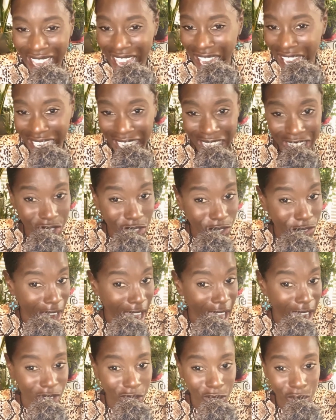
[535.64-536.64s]
and
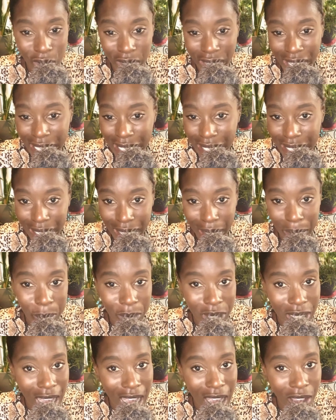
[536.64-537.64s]
interact and really deep
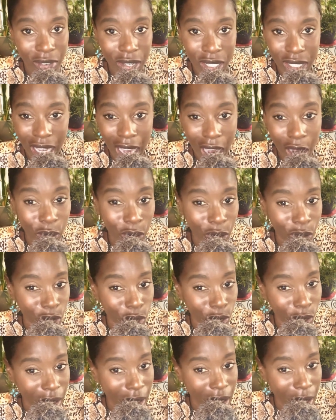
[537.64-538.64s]
dive into how you
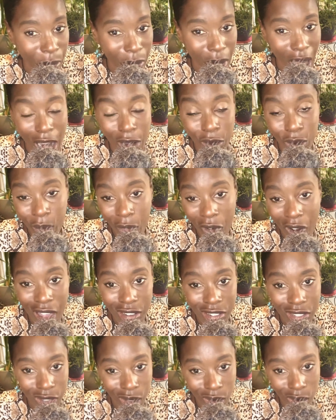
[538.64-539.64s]
could combine
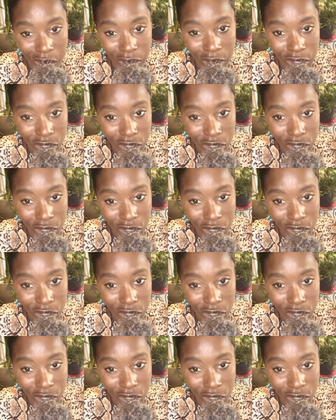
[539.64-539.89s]
numerology and the law of